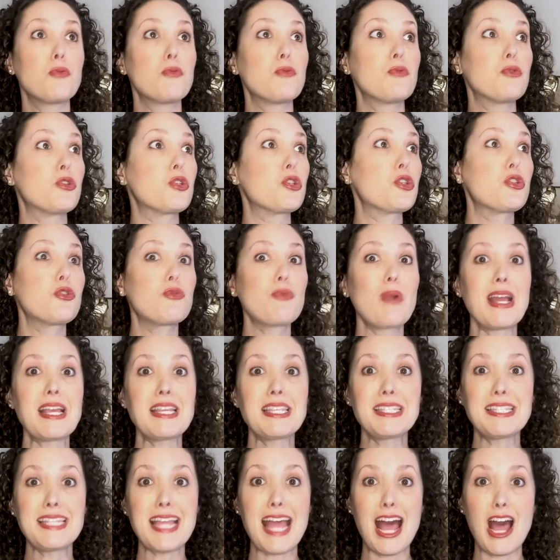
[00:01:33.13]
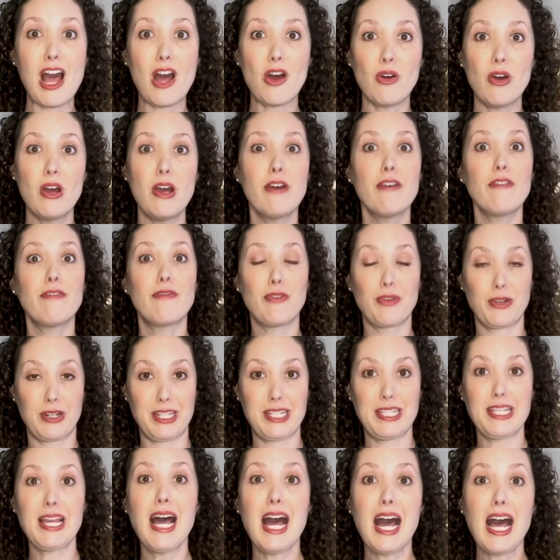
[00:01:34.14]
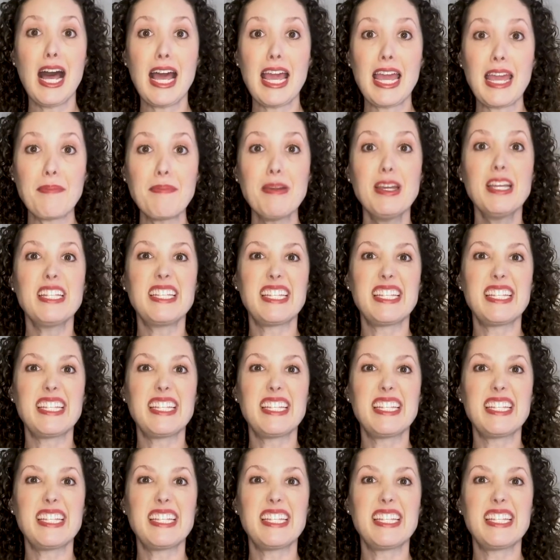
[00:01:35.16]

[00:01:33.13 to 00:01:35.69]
stressed out for time